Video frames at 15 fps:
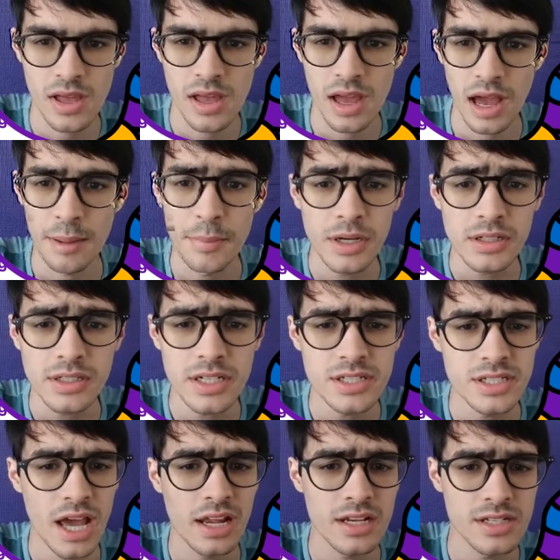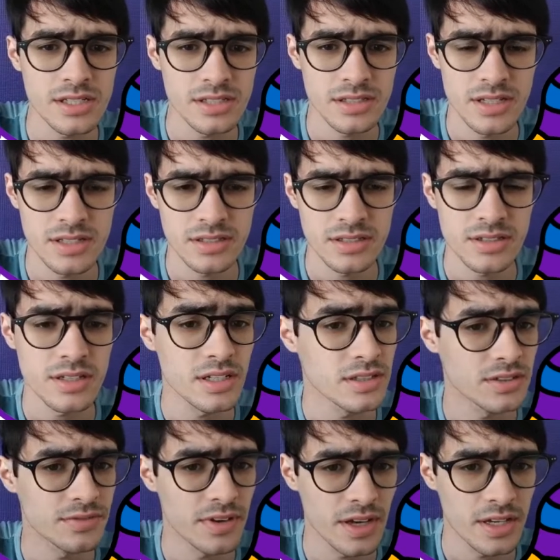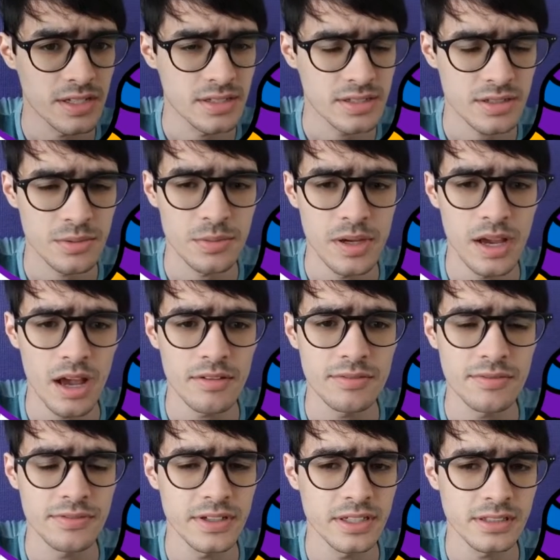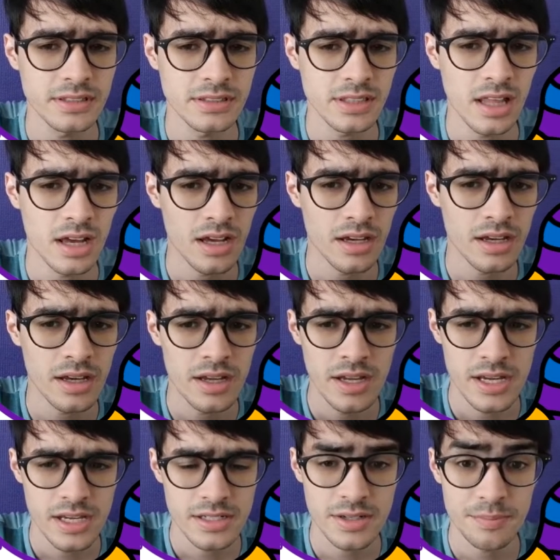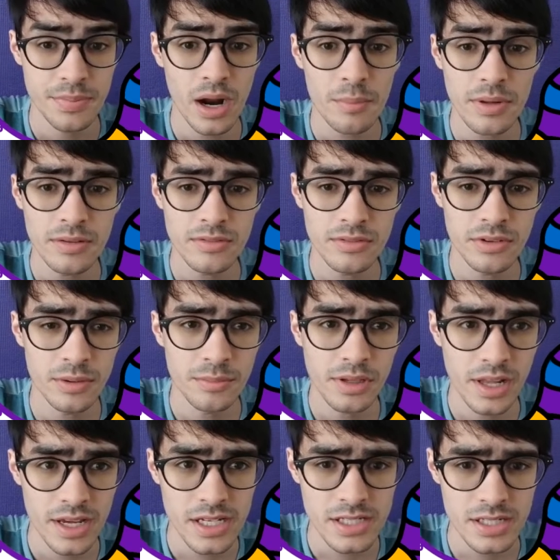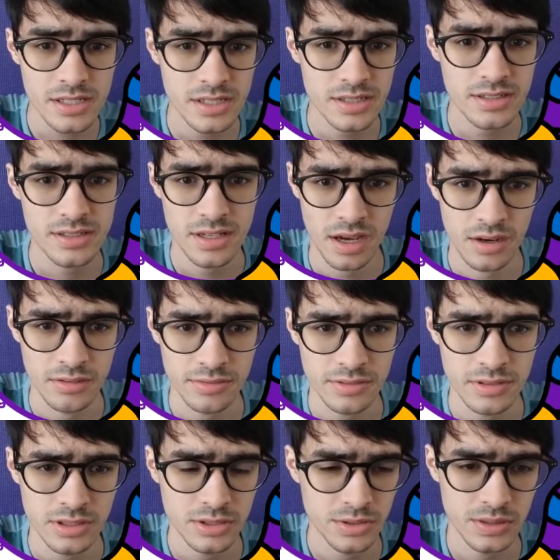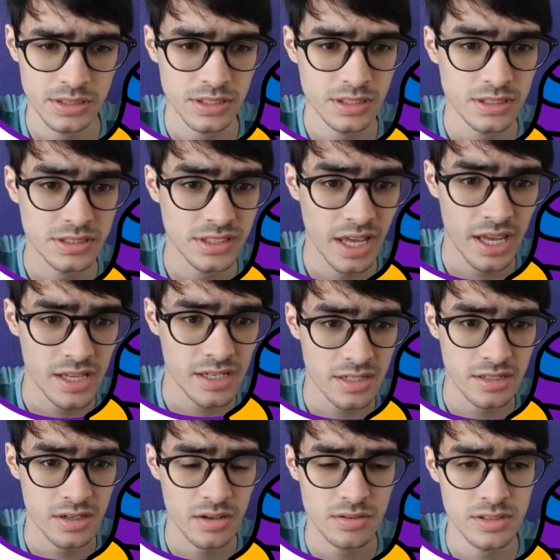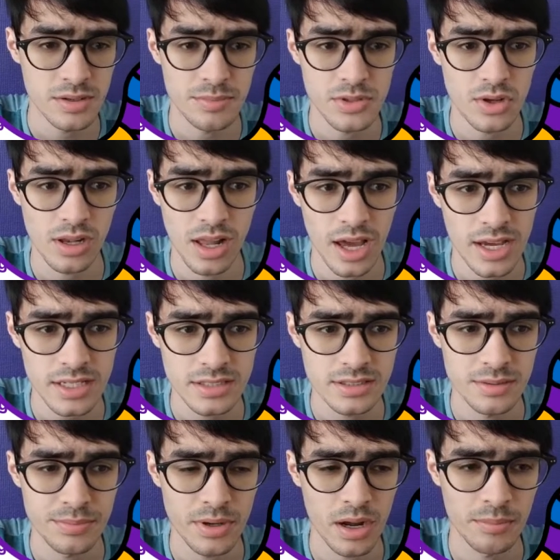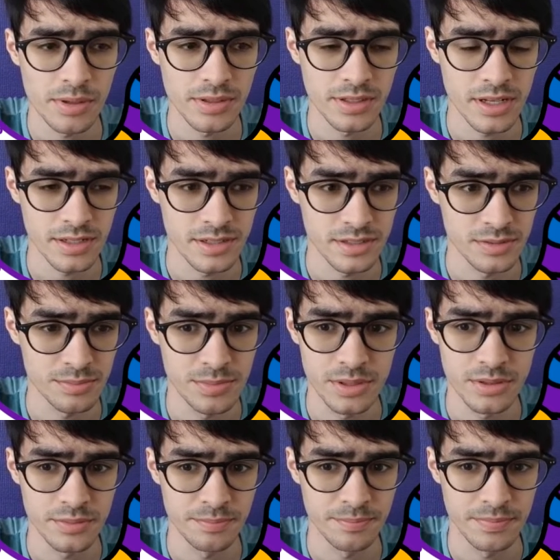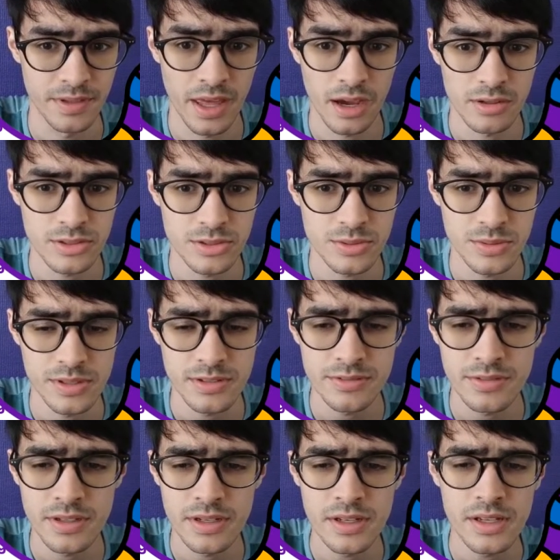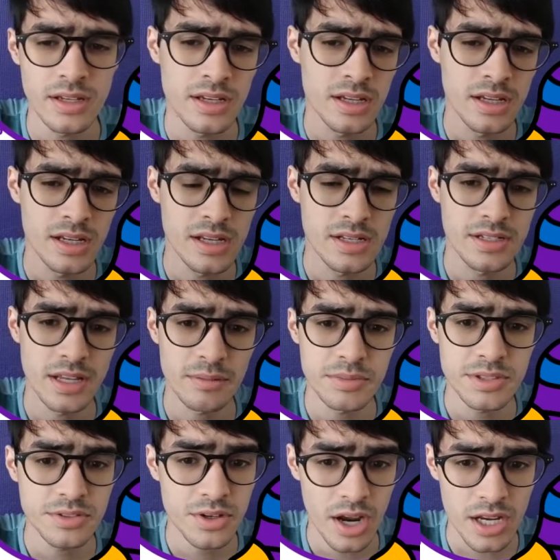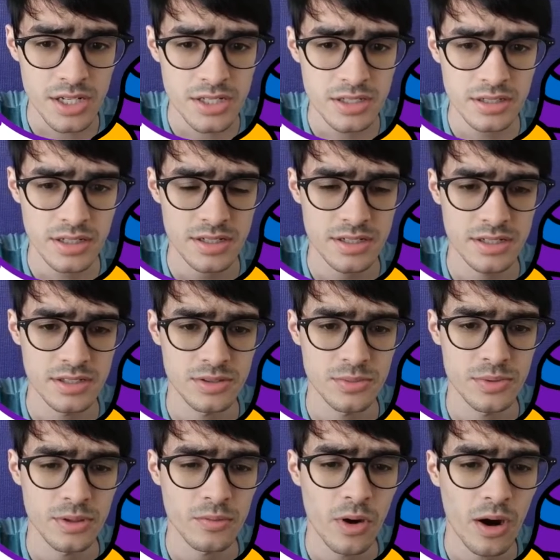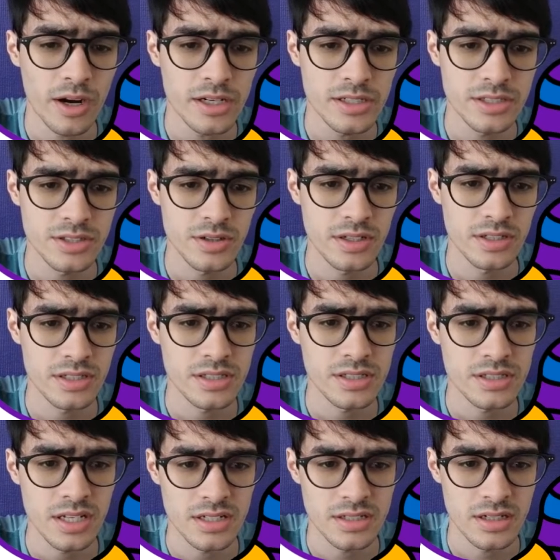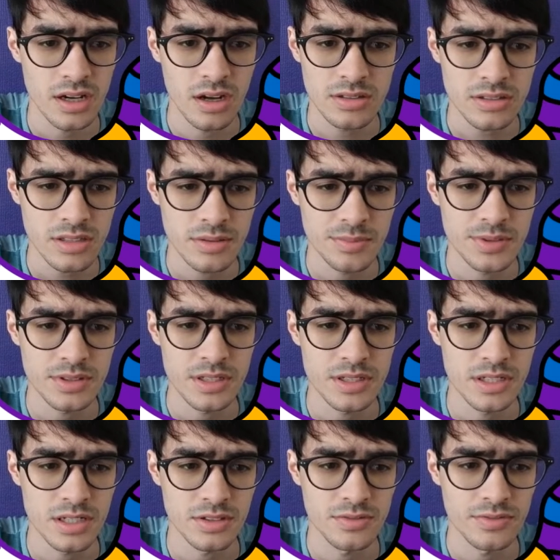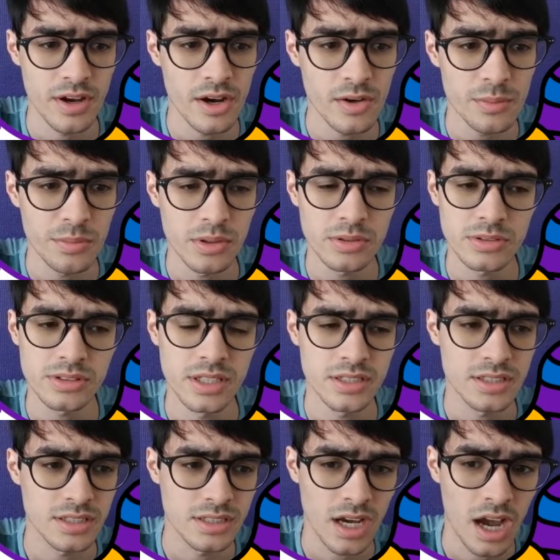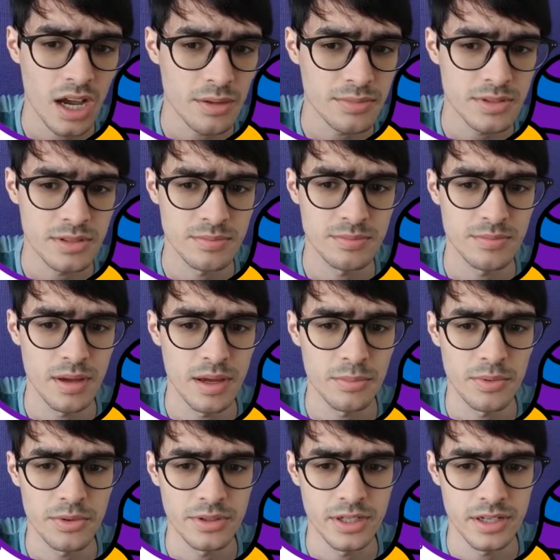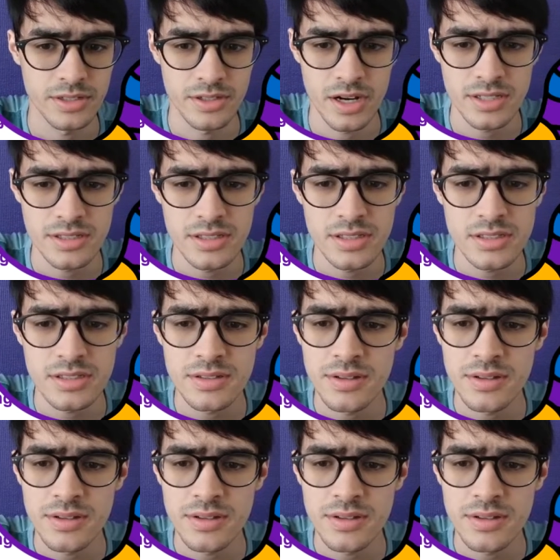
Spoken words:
Among the challenges the students face, we have things like the problem formulation itself, to understand conceptualize the problem that is being dealt with, the abstraction that is required to understand concepts such as variables, data types, and memory addresses,